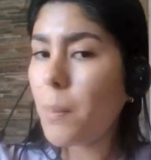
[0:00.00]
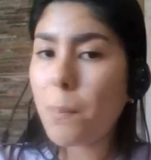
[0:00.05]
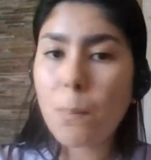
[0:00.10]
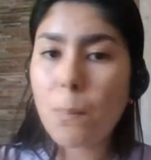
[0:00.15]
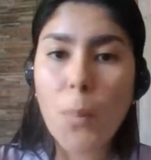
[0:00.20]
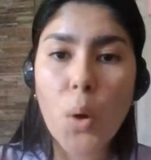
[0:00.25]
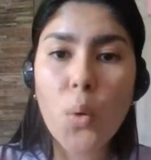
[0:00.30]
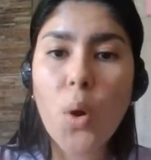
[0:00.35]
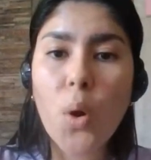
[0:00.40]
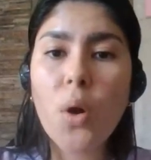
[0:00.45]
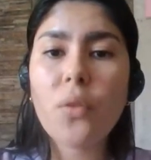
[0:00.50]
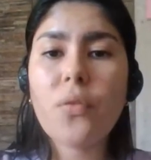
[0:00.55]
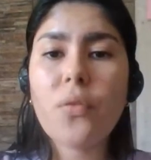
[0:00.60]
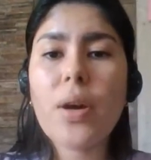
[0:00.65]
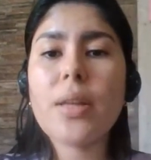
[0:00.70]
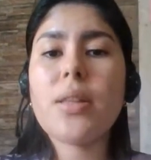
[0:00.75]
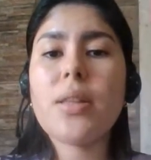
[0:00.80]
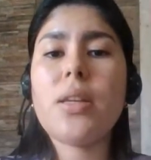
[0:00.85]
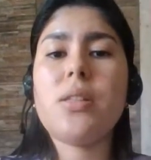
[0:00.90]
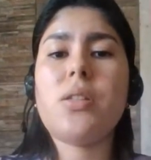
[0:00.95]

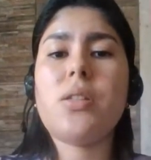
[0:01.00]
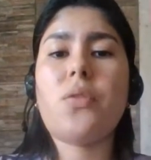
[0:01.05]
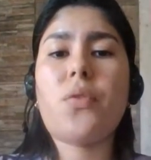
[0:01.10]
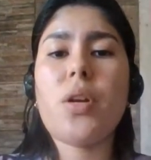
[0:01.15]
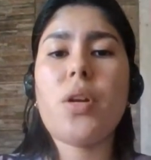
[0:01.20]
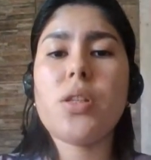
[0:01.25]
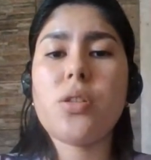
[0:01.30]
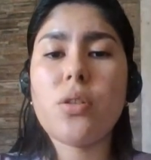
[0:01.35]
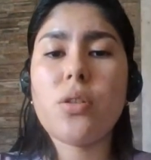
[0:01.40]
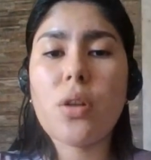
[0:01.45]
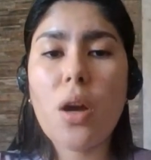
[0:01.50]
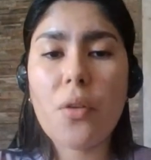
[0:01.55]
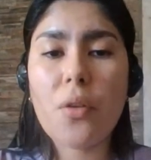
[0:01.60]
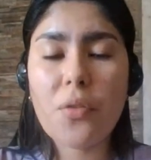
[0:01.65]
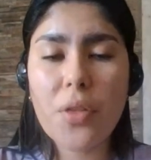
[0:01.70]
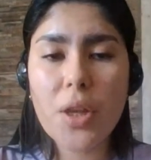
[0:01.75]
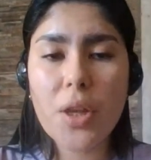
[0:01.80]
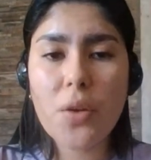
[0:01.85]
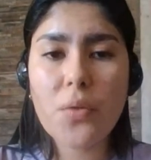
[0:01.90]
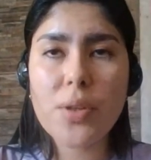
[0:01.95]
Moreover, the integration of
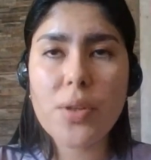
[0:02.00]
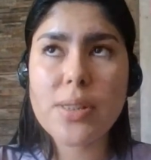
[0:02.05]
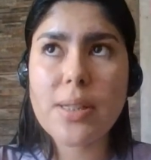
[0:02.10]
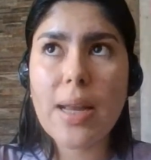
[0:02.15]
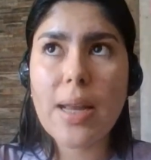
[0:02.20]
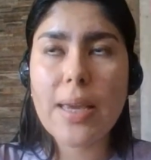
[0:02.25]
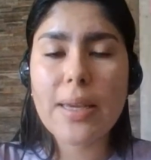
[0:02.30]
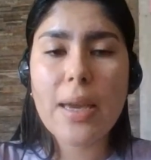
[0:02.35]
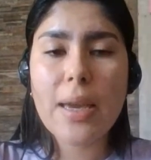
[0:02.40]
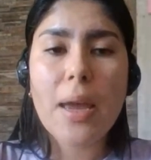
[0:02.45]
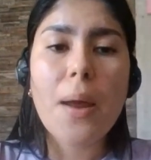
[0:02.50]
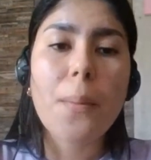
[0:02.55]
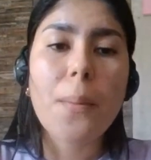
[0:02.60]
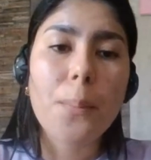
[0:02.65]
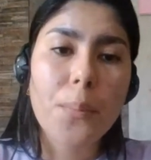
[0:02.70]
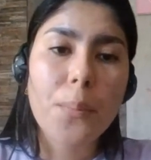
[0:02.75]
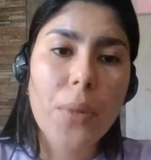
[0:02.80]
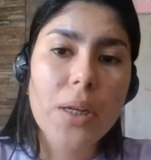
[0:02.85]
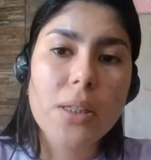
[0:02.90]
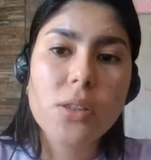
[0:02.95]
theories like
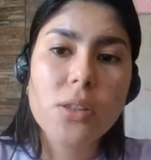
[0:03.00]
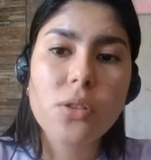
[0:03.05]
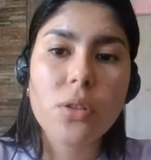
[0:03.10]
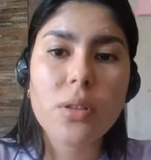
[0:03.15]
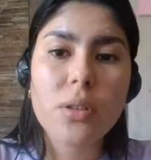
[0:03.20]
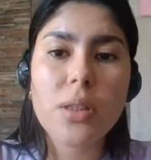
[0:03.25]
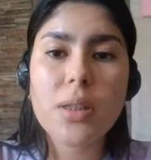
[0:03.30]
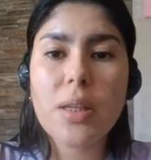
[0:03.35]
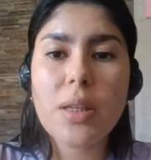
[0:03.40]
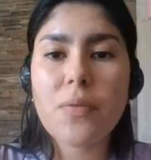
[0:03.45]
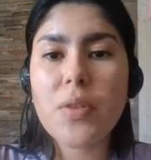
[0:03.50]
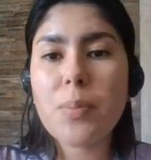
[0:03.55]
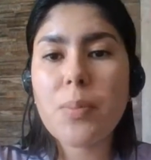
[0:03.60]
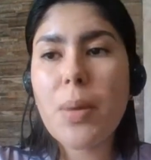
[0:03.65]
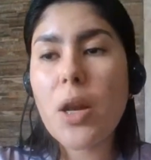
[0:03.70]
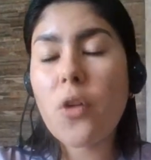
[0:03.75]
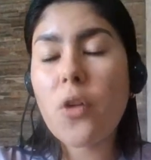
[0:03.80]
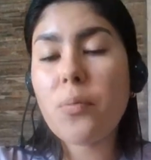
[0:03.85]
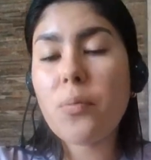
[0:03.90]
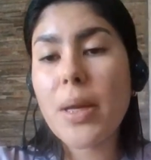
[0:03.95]
Banner's cognitive
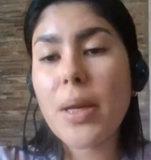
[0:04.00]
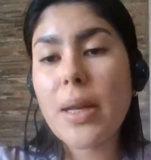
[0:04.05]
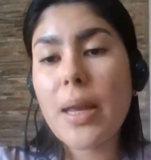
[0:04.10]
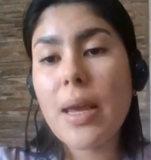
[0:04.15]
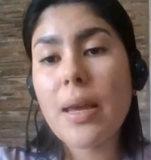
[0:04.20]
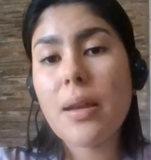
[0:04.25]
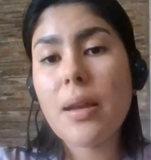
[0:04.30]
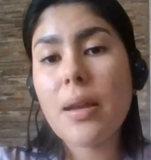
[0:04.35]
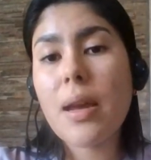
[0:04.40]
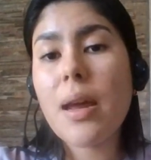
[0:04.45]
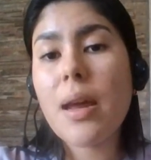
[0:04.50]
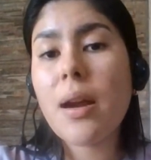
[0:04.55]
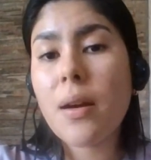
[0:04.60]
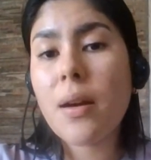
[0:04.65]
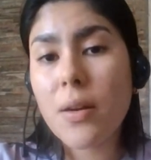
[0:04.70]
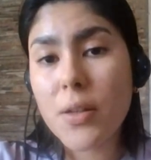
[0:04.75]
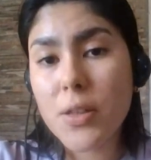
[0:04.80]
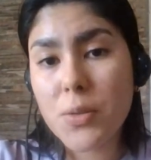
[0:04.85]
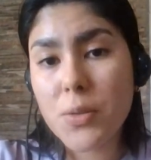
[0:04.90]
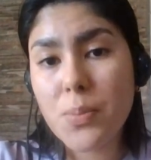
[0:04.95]
development and
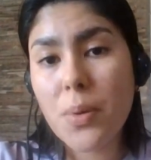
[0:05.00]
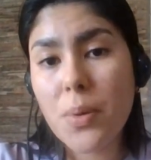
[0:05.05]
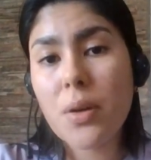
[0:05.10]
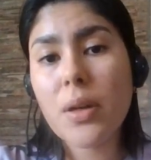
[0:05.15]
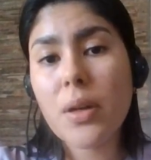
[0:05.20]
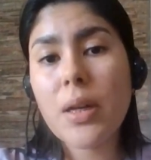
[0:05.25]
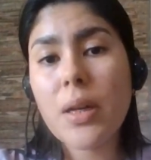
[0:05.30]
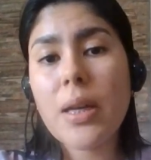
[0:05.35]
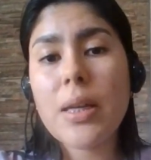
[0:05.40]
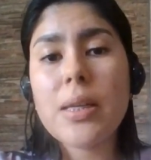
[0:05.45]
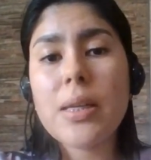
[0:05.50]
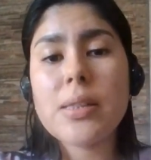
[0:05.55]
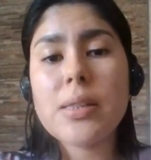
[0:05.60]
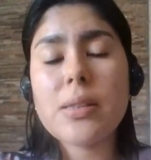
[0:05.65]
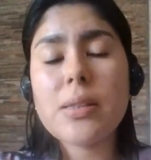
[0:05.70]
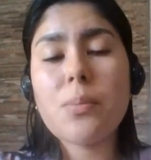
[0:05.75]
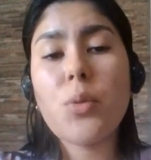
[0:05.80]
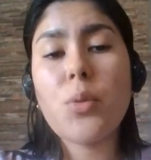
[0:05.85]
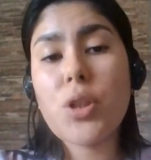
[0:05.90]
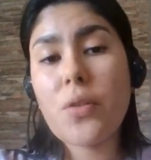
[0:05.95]
Herzberg's
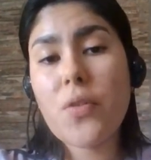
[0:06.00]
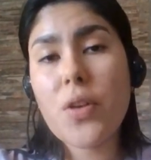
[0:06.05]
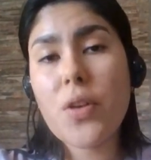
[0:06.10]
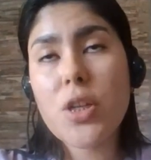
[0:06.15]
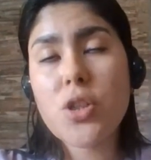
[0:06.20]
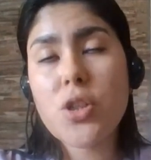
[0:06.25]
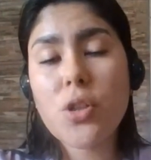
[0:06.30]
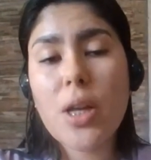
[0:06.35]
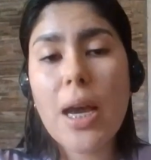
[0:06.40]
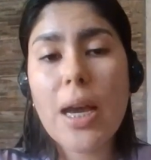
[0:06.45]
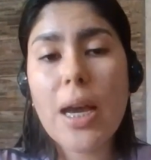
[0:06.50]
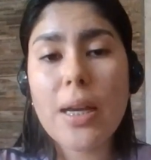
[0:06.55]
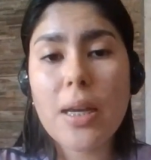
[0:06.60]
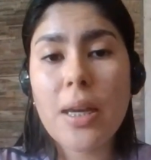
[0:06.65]
motivation